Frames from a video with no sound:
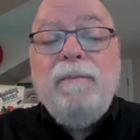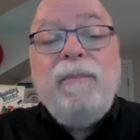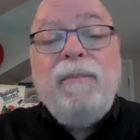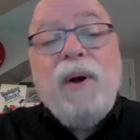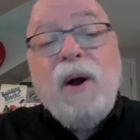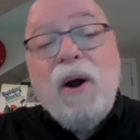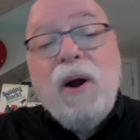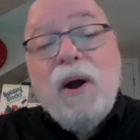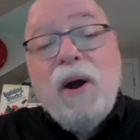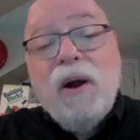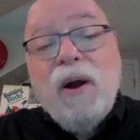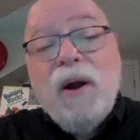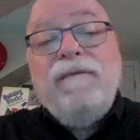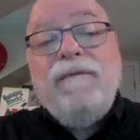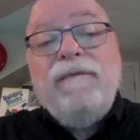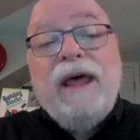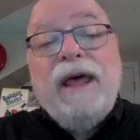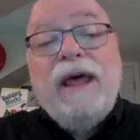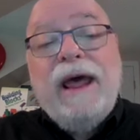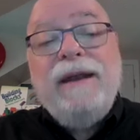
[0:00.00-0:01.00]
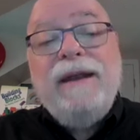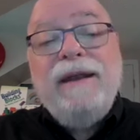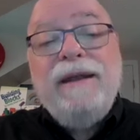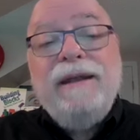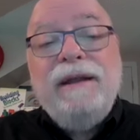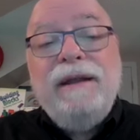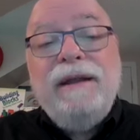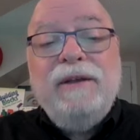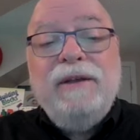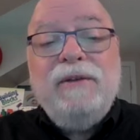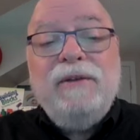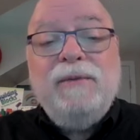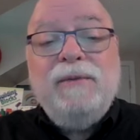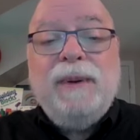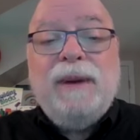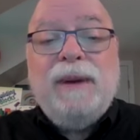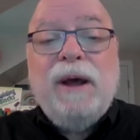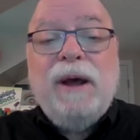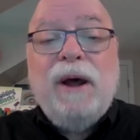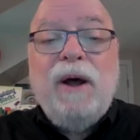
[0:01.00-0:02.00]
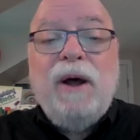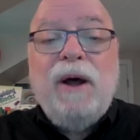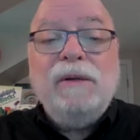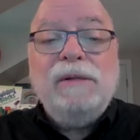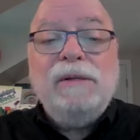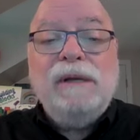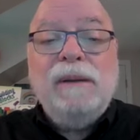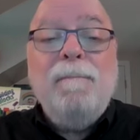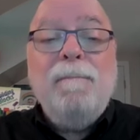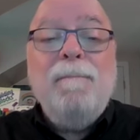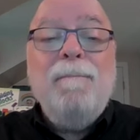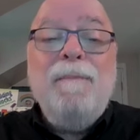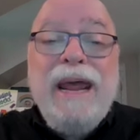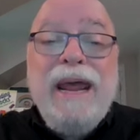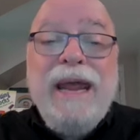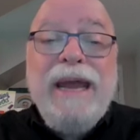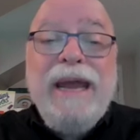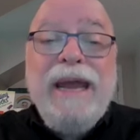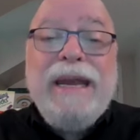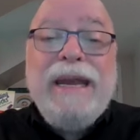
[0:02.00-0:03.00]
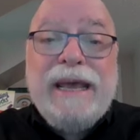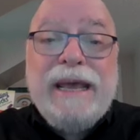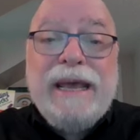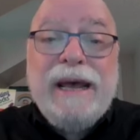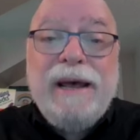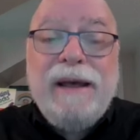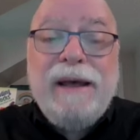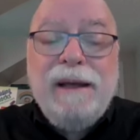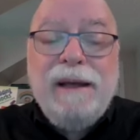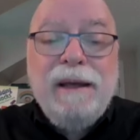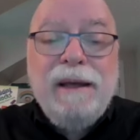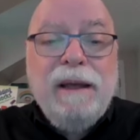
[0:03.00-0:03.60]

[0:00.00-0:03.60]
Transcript: Part of that is because media